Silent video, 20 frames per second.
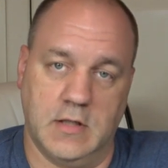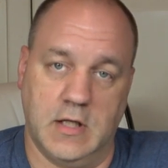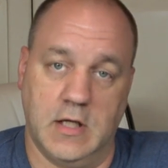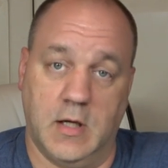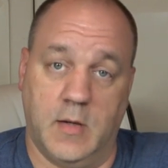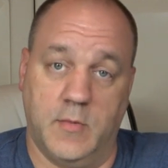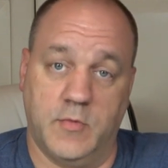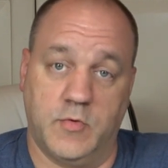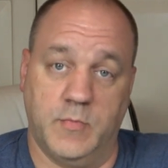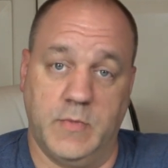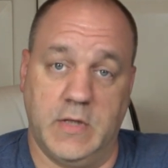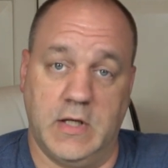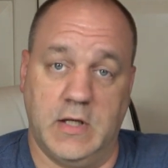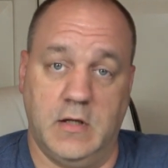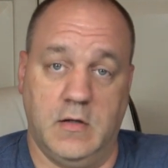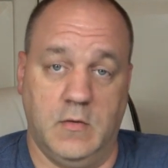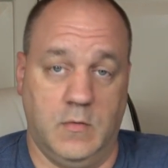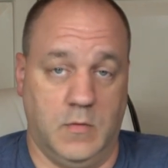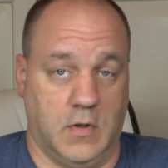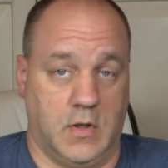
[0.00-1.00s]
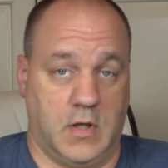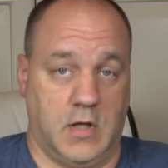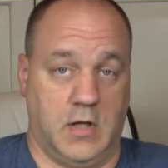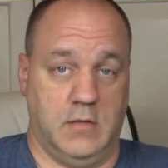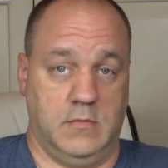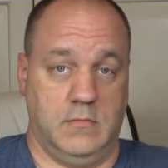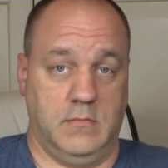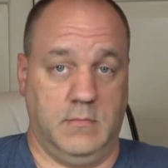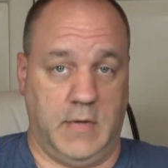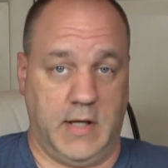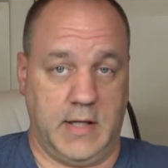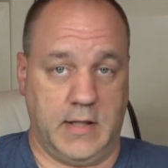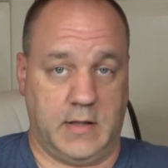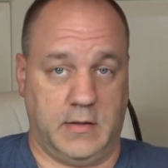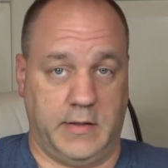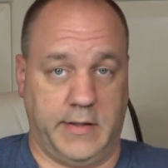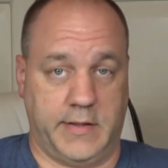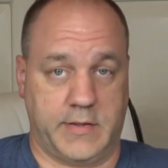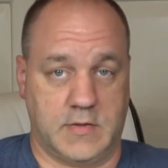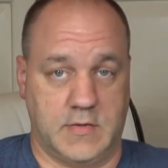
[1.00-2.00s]
It helps me work on my
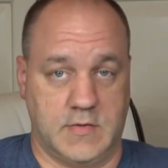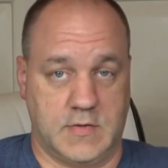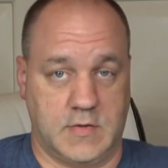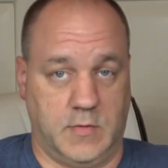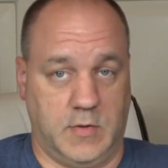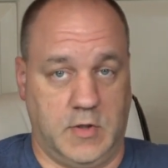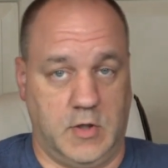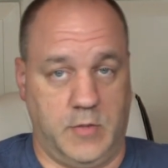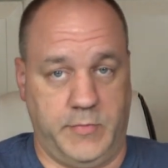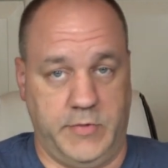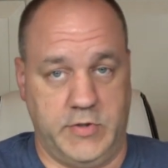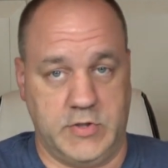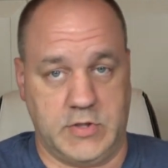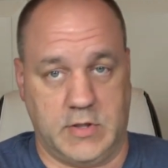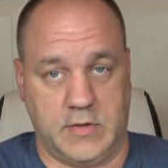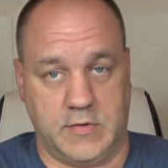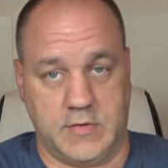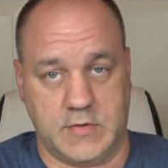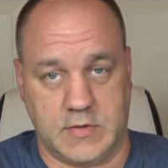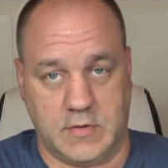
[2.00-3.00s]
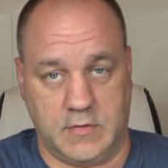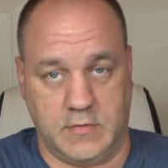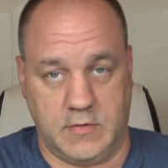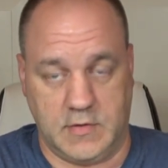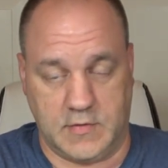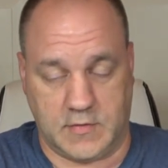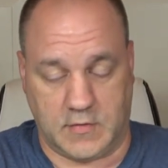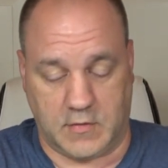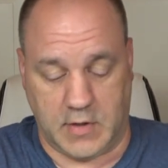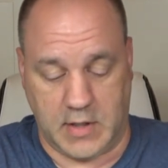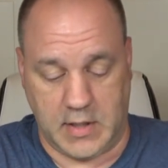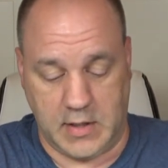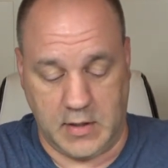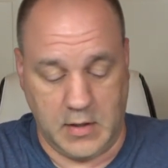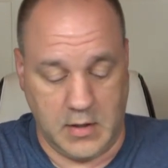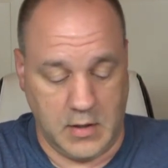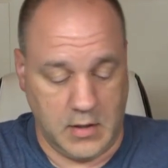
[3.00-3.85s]
collection. So we're helping each other. So it's great.